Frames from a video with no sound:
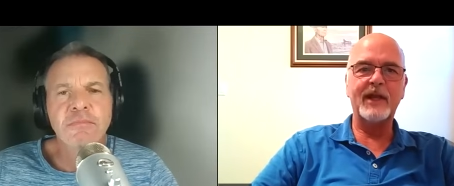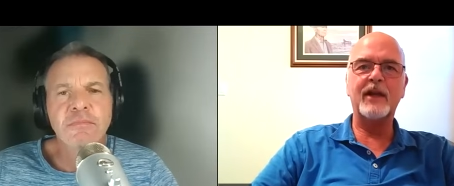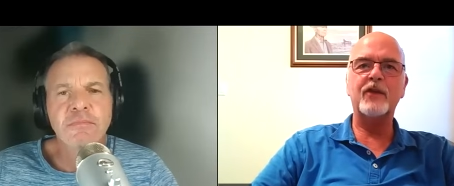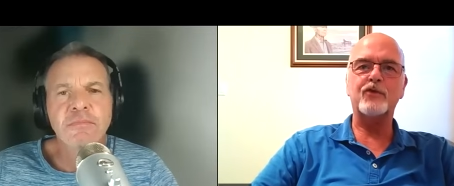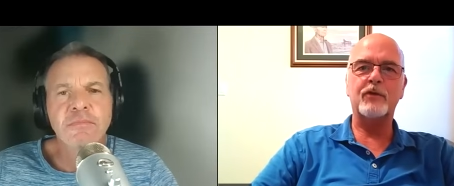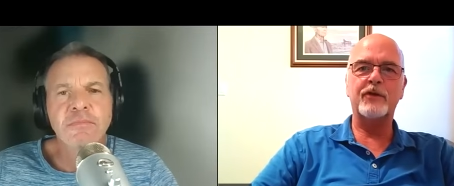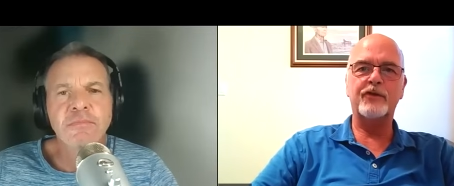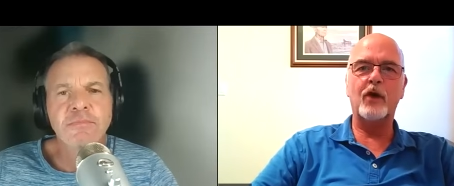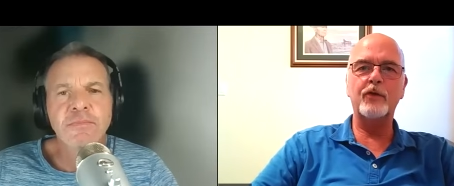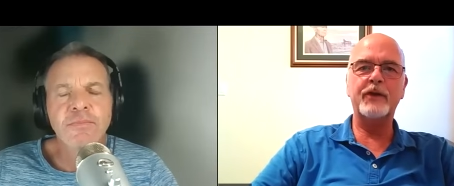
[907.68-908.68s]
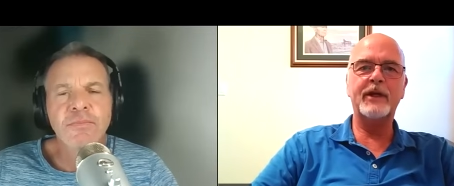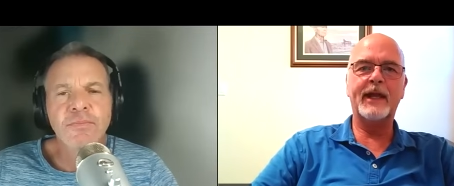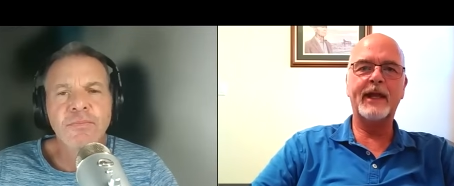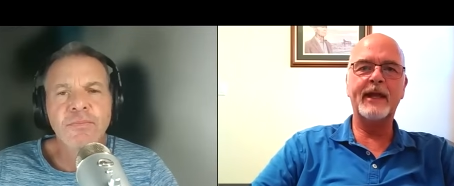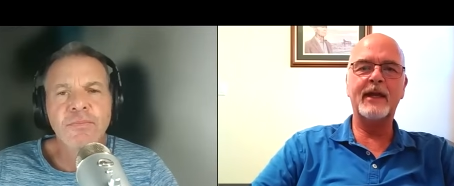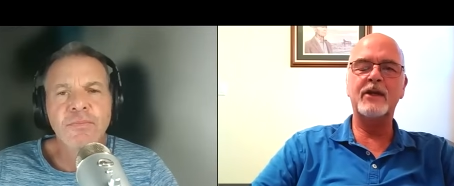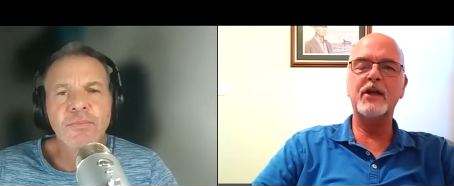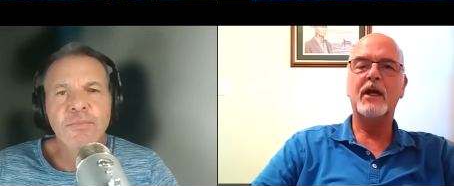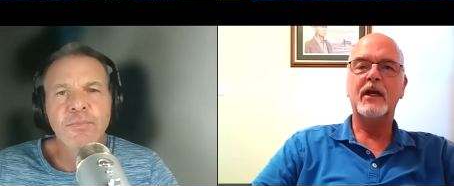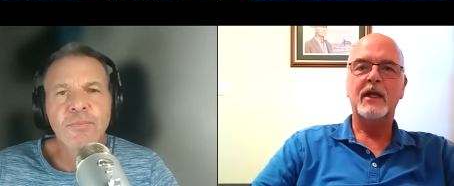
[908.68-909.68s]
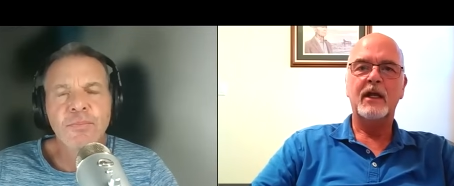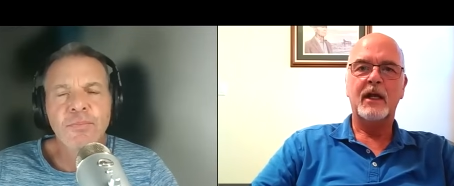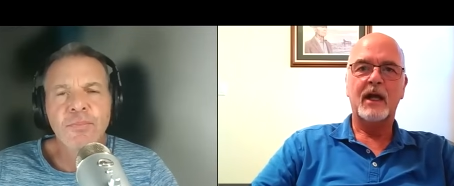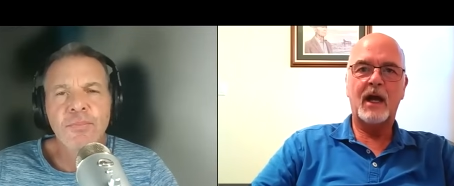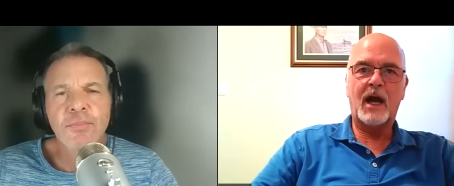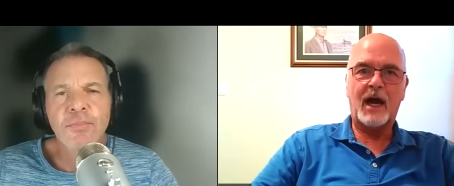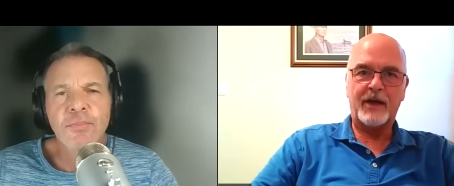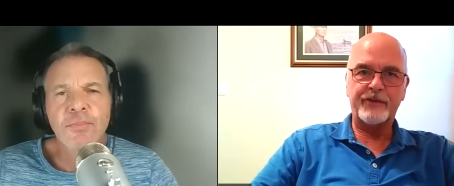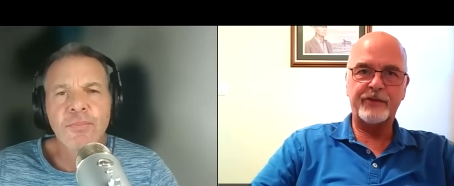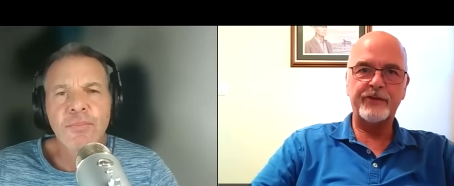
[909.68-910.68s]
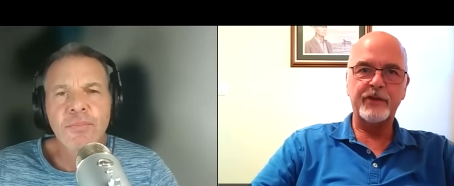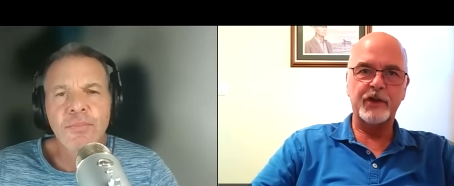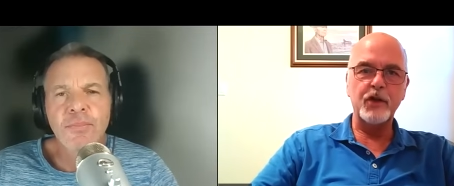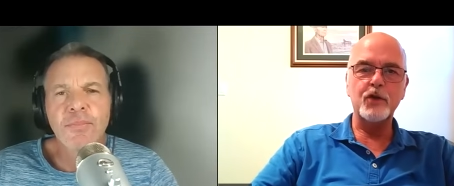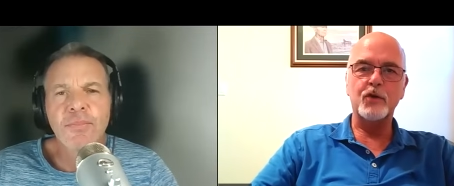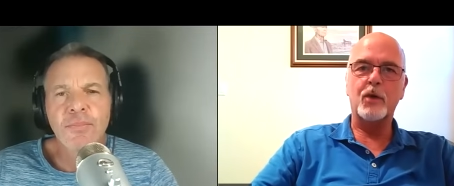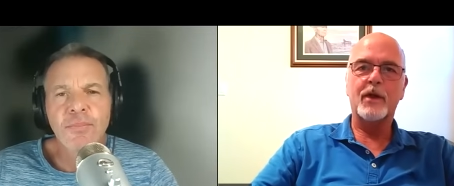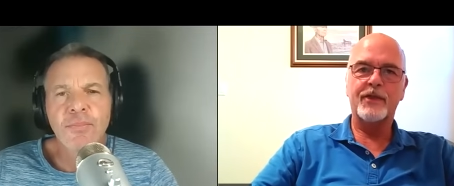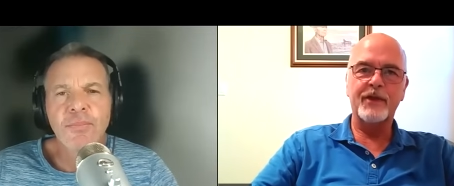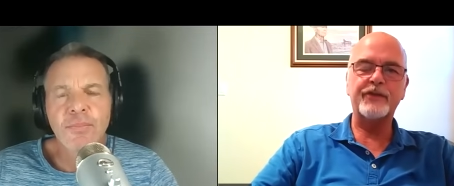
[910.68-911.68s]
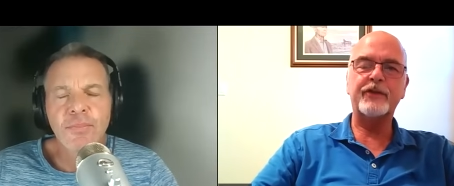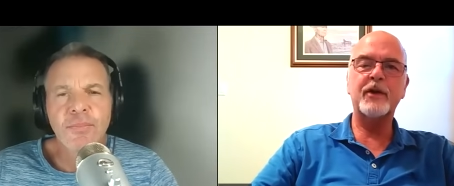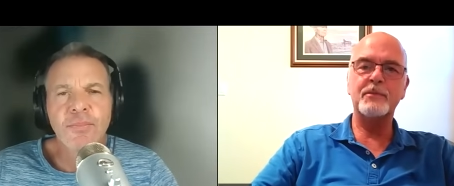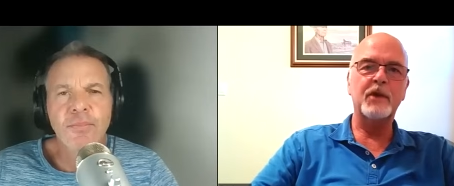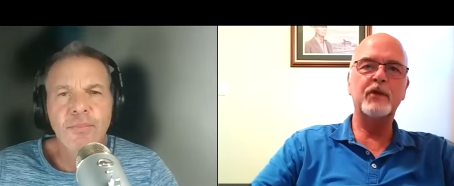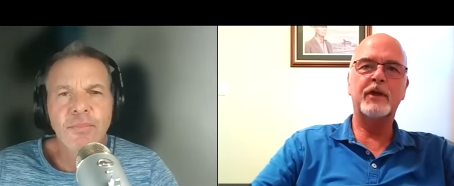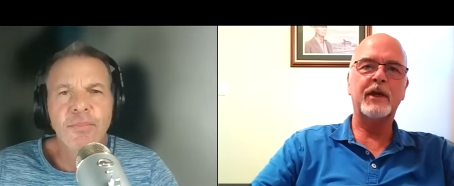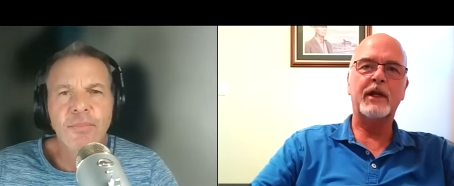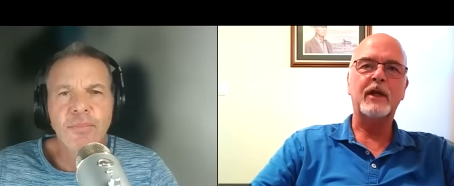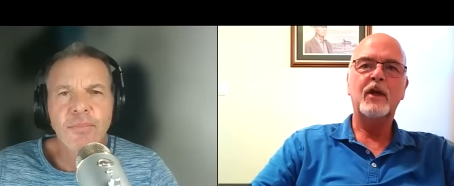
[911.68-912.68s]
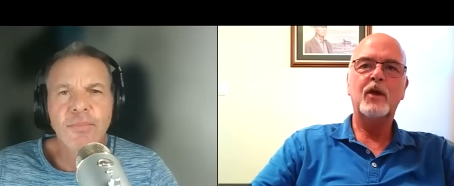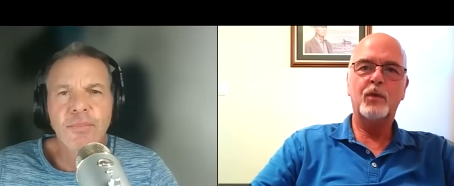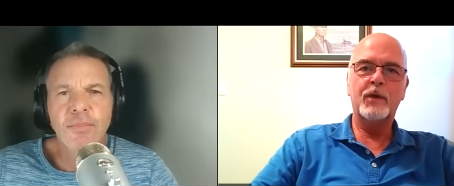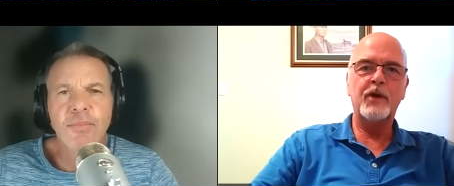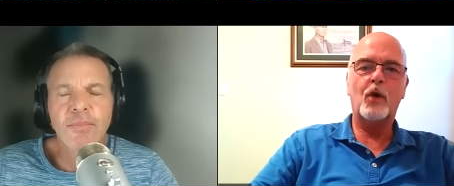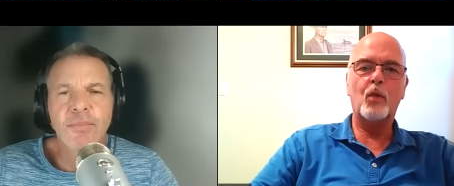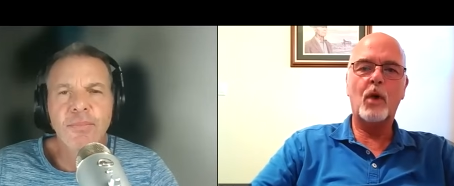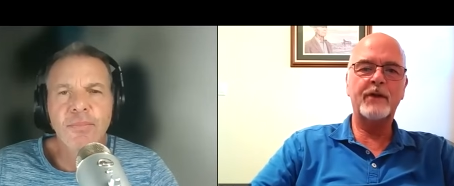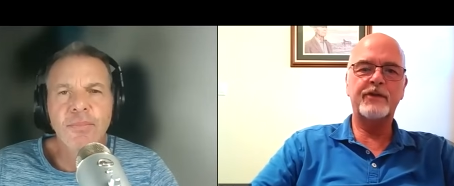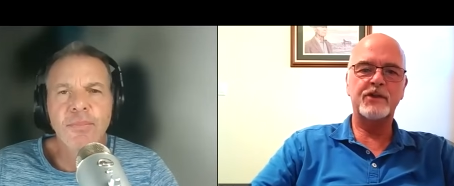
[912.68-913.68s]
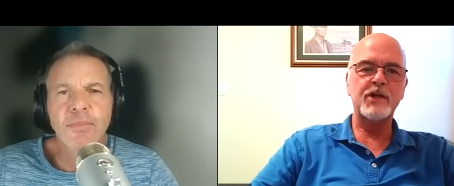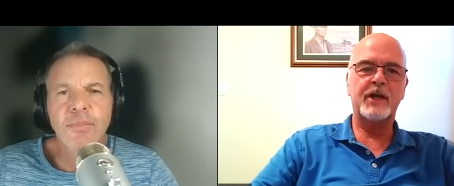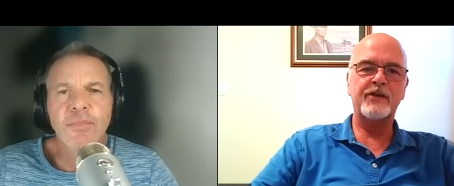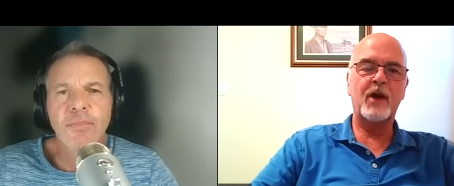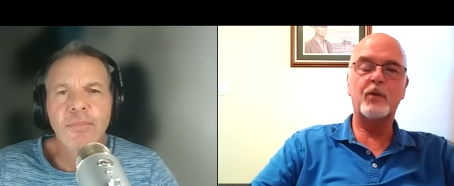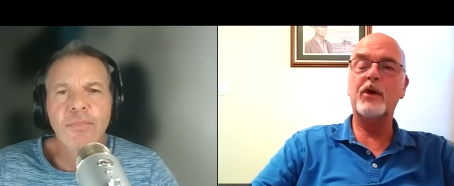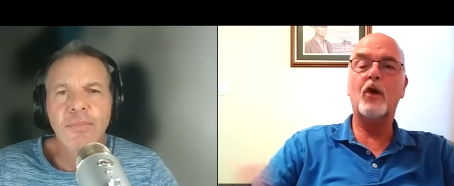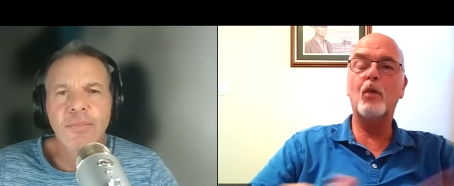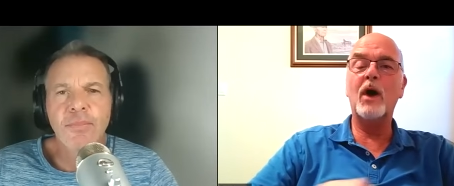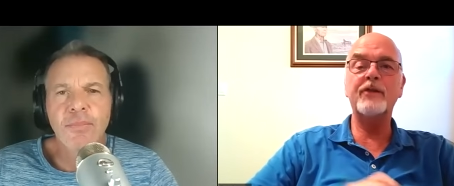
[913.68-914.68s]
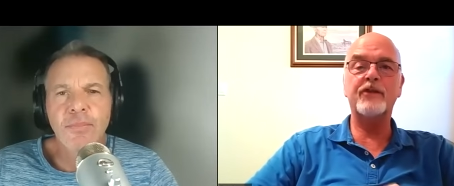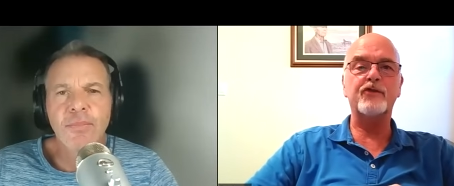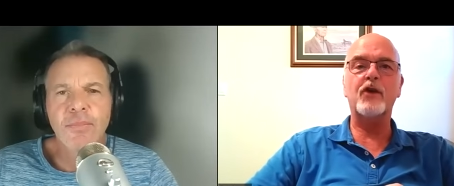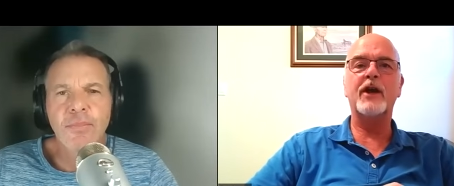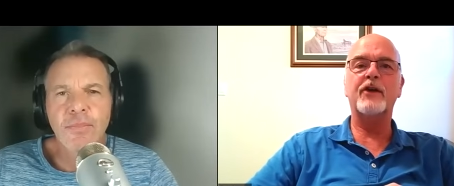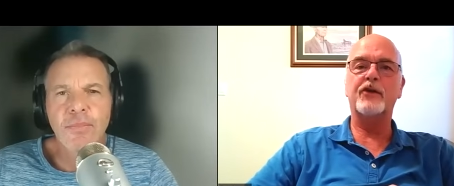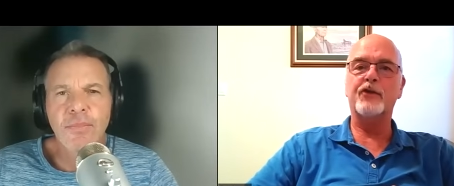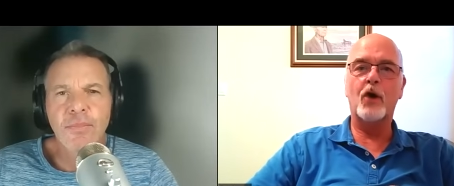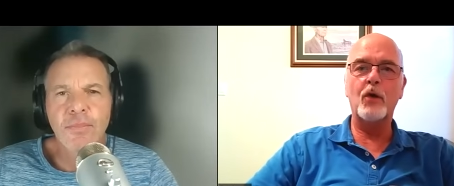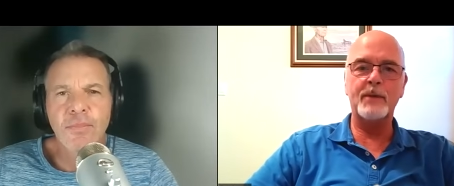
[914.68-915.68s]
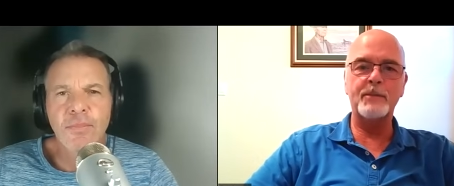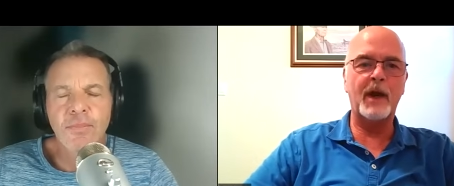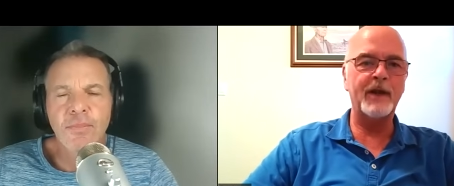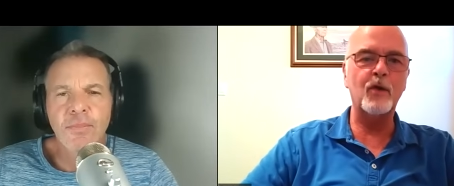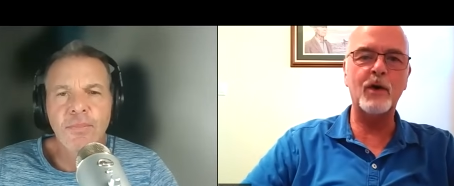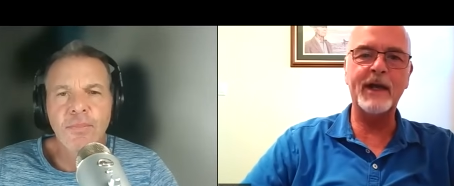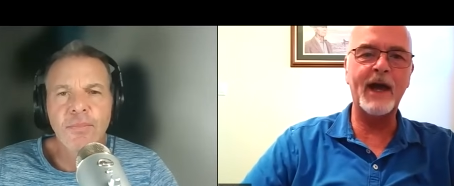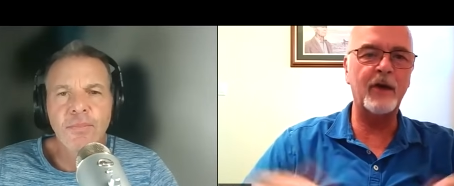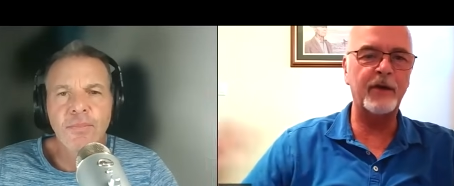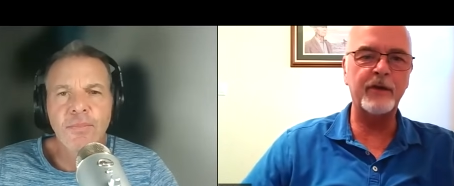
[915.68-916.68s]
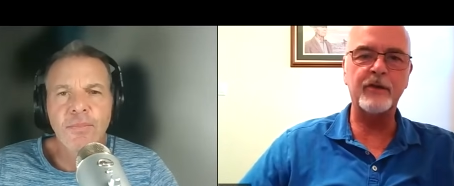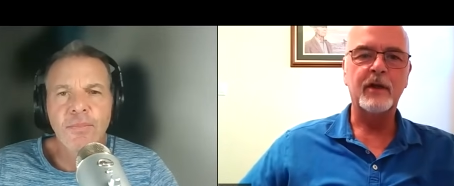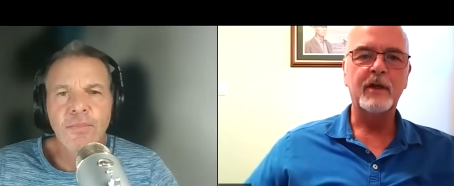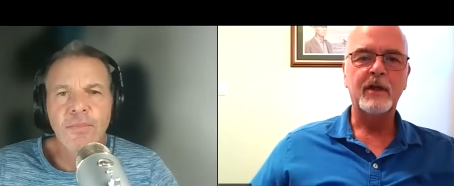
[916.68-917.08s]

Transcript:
Speaker 1: it has resulted in us, you, this community. We don't want to change that. We don't want to try to grow it by going out and